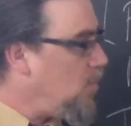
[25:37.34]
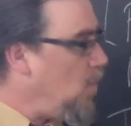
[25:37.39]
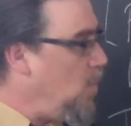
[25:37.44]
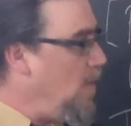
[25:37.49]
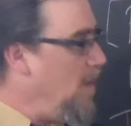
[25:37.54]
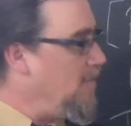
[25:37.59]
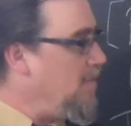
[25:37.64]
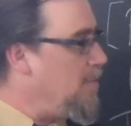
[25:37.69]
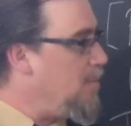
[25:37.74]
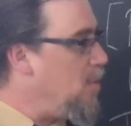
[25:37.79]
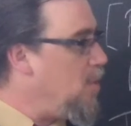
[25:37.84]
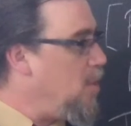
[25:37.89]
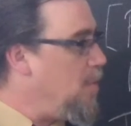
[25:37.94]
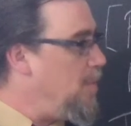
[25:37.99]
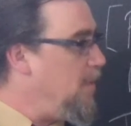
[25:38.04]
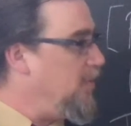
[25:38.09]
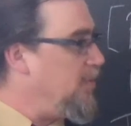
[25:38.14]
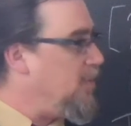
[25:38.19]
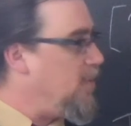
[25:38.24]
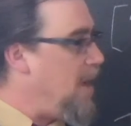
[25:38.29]
We have the
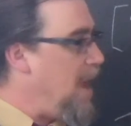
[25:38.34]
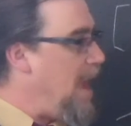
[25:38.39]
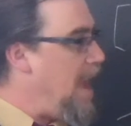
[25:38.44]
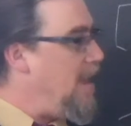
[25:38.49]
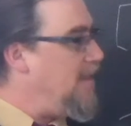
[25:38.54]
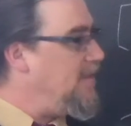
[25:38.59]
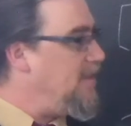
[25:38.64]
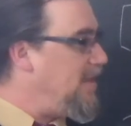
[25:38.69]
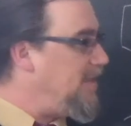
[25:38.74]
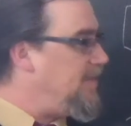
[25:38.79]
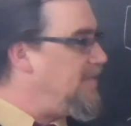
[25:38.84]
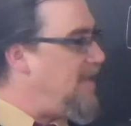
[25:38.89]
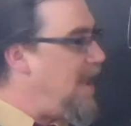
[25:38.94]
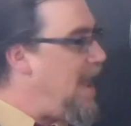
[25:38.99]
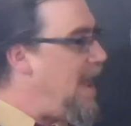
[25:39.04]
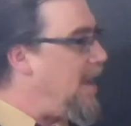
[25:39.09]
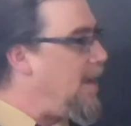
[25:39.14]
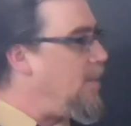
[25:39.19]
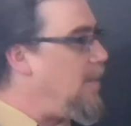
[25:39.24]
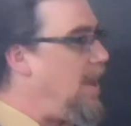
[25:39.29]
purpose or end, the
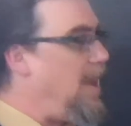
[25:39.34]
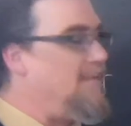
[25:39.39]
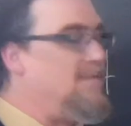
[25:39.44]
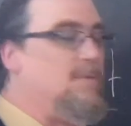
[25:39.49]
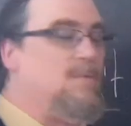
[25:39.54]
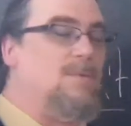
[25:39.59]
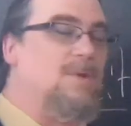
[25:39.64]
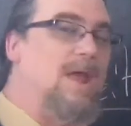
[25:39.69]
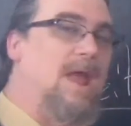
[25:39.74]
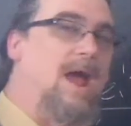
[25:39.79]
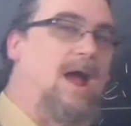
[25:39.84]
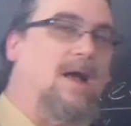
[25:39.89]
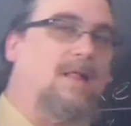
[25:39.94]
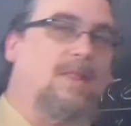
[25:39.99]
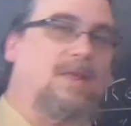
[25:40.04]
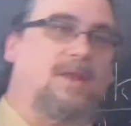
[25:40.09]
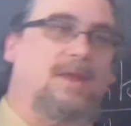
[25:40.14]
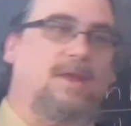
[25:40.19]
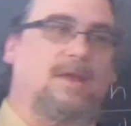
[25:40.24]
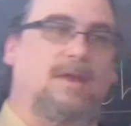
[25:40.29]
Zweck. We have the
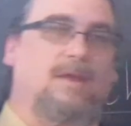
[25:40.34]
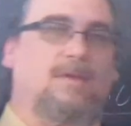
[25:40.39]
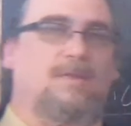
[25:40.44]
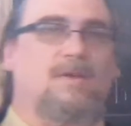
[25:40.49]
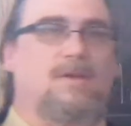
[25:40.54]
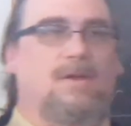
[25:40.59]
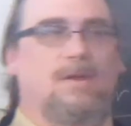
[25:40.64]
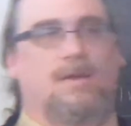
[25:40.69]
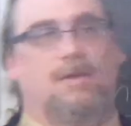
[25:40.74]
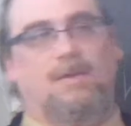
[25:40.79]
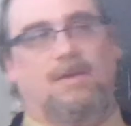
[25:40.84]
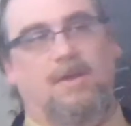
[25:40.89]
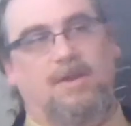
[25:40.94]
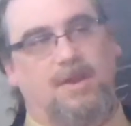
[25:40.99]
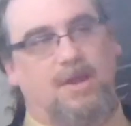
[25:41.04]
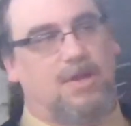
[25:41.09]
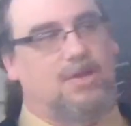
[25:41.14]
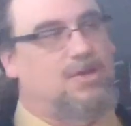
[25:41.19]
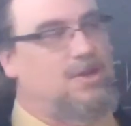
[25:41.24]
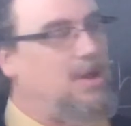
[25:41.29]
reality, the
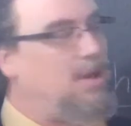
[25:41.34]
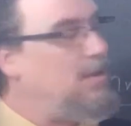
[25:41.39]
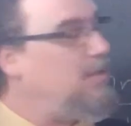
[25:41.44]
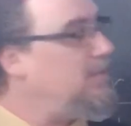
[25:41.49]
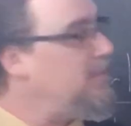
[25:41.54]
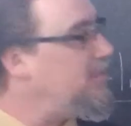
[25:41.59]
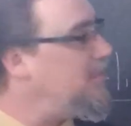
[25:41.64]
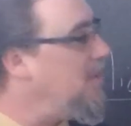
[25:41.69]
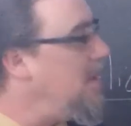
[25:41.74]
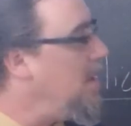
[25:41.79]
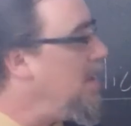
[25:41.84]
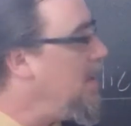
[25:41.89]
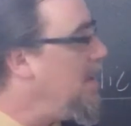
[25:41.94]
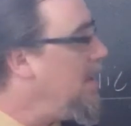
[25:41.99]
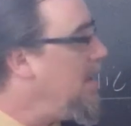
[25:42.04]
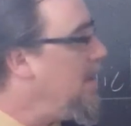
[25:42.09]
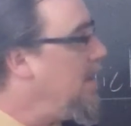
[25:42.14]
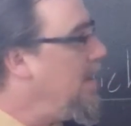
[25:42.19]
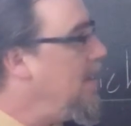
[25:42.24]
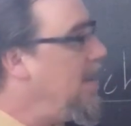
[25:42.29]
conditions.
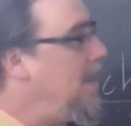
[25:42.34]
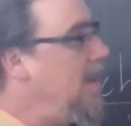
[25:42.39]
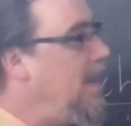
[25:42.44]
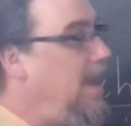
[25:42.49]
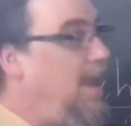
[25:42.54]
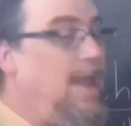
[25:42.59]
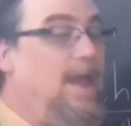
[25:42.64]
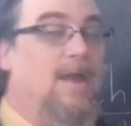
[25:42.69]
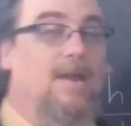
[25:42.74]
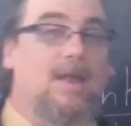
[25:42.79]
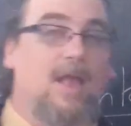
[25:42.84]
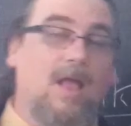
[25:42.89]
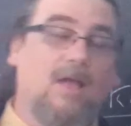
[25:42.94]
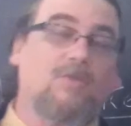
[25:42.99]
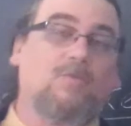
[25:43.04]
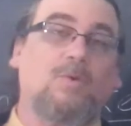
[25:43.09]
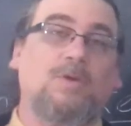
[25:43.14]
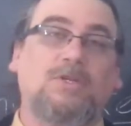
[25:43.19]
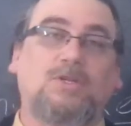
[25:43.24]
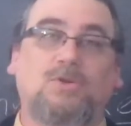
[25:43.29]
And
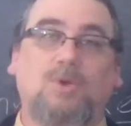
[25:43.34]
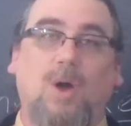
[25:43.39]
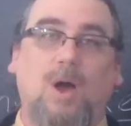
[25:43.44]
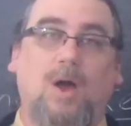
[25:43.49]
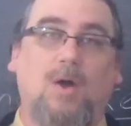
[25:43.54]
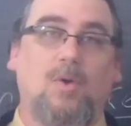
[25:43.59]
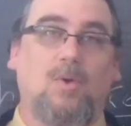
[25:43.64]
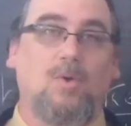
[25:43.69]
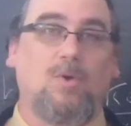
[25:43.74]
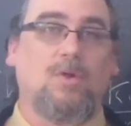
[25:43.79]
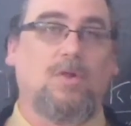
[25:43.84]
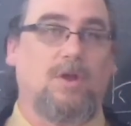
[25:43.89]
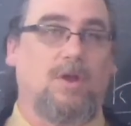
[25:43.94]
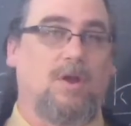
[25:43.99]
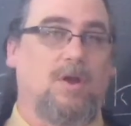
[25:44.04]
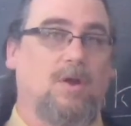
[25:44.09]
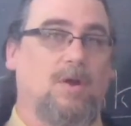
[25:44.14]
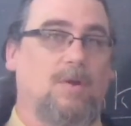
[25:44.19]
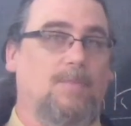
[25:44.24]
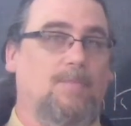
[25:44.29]
as we saw
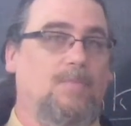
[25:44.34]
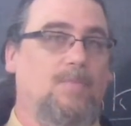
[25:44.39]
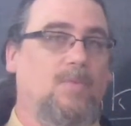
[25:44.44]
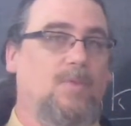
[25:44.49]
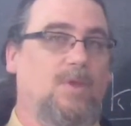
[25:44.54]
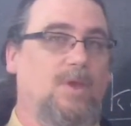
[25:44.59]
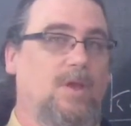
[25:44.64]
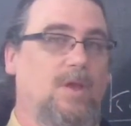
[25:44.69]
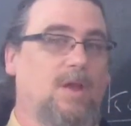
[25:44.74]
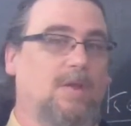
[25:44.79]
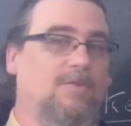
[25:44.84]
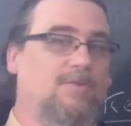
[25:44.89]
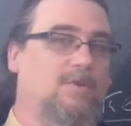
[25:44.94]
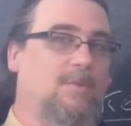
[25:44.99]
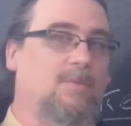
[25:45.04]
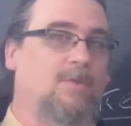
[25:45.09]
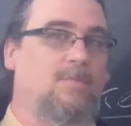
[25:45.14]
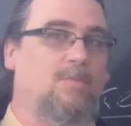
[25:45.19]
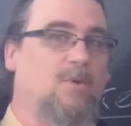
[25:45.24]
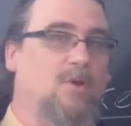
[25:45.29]
earlier in
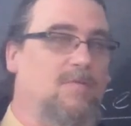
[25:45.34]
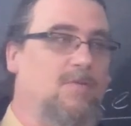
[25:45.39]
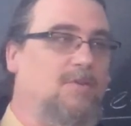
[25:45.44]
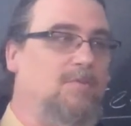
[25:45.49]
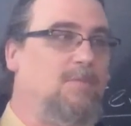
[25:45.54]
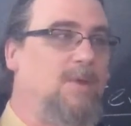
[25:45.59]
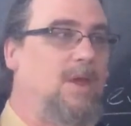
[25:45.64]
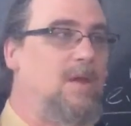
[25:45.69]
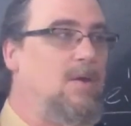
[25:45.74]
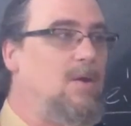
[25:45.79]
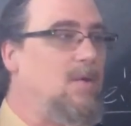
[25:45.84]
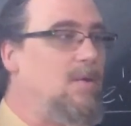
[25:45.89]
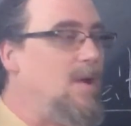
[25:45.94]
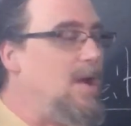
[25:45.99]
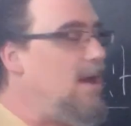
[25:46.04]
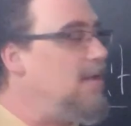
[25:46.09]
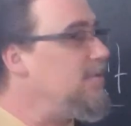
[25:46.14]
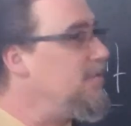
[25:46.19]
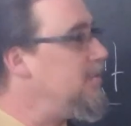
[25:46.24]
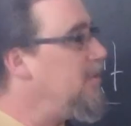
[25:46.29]
some of the previous
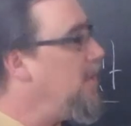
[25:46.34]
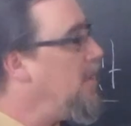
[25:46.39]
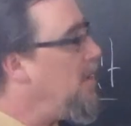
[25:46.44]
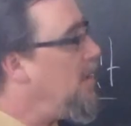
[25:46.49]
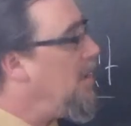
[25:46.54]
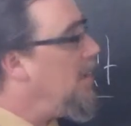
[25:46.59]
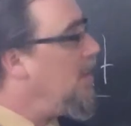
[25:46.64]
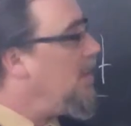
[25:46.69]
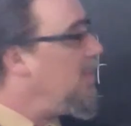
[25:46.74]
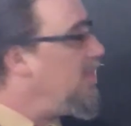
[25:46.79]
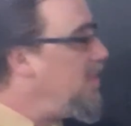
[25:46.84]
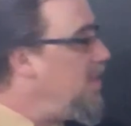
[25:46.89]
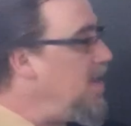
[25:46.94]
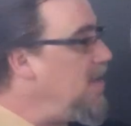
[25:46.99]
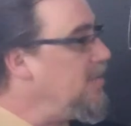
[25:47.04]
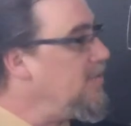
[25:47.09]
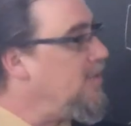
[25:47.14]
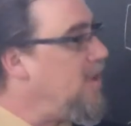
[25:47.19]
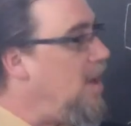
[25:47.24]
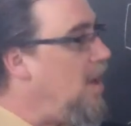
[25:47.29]
paragraphs,
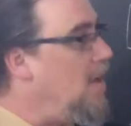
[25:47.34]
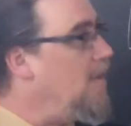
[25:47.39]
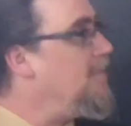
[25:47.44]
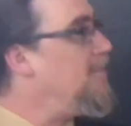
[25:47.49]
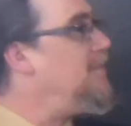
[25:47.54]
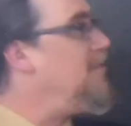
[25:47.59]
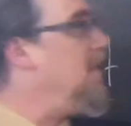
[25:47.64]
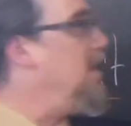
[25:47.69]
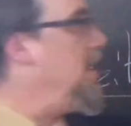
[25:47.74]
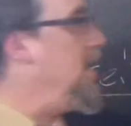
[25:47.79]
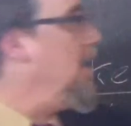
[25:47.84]
these all fit